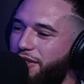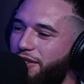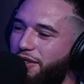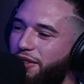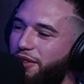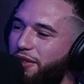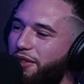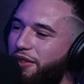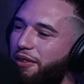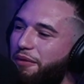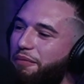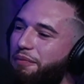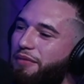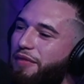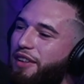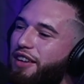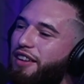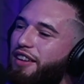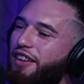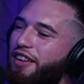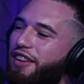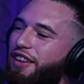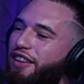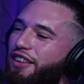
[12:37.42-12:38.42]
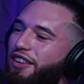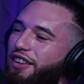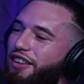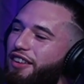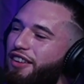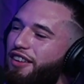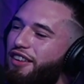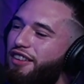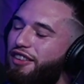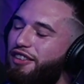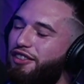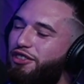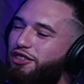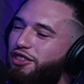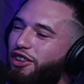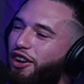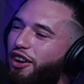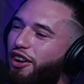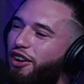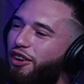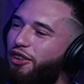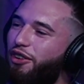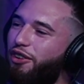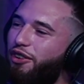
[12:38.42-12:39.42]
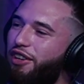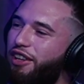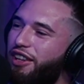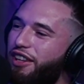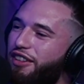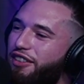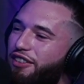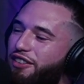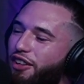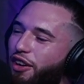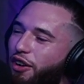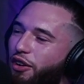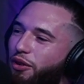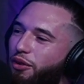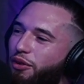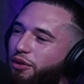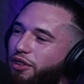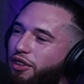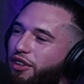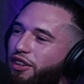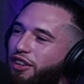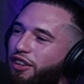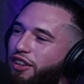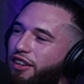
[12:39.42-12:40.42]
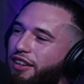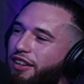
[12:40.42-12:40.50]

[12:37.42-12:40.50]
Absolutely. So he so